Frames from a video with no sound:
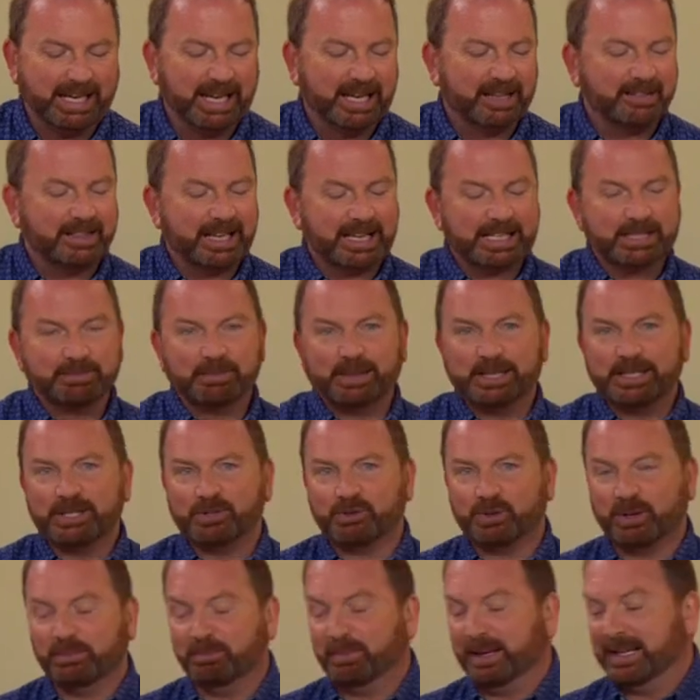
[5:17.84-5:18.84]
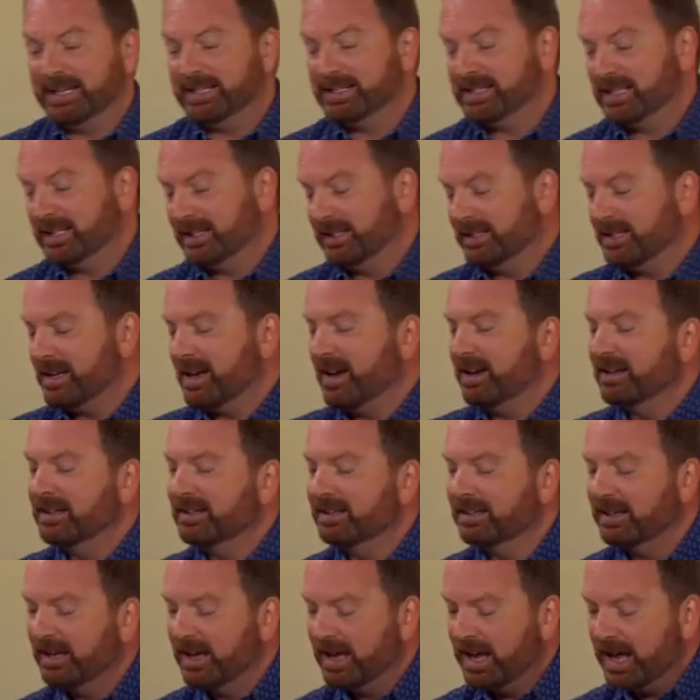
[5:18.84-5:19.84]
that's my strip piecing
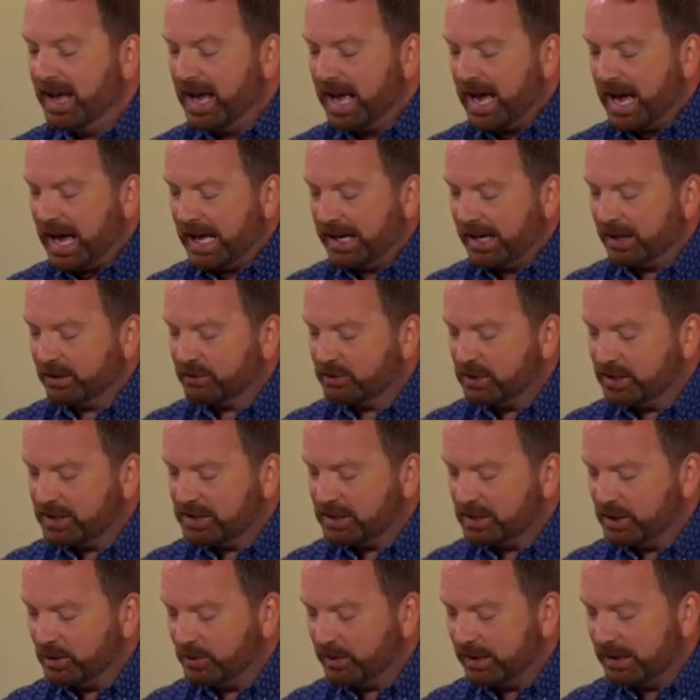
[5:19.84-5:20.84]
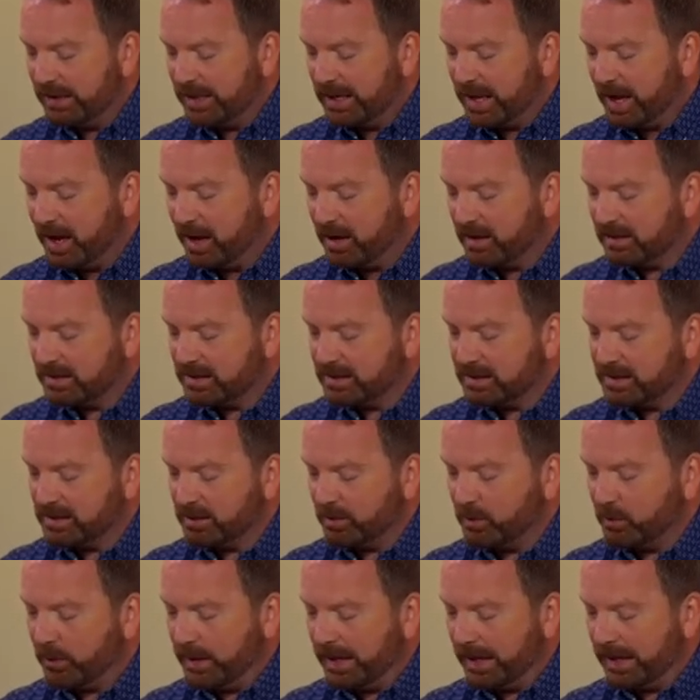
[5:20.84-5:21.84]
done. And I'll just do a last
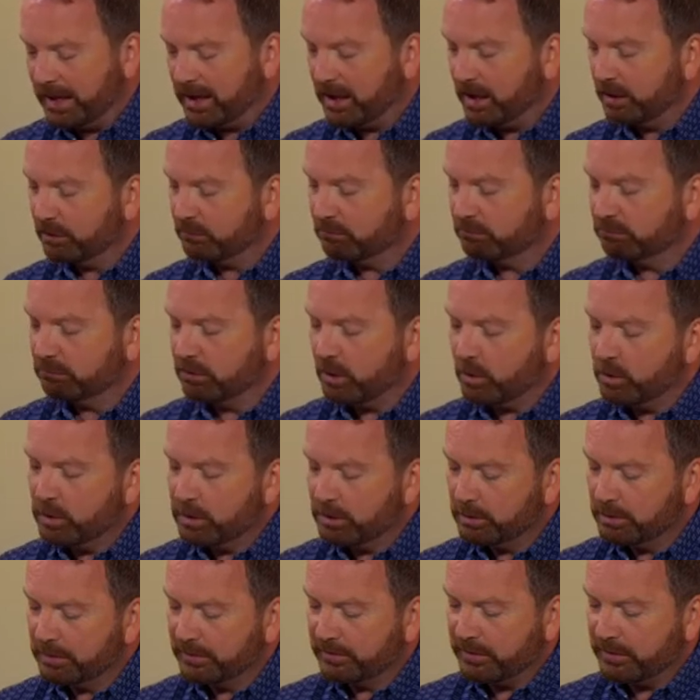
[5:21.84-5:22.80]
quick roller of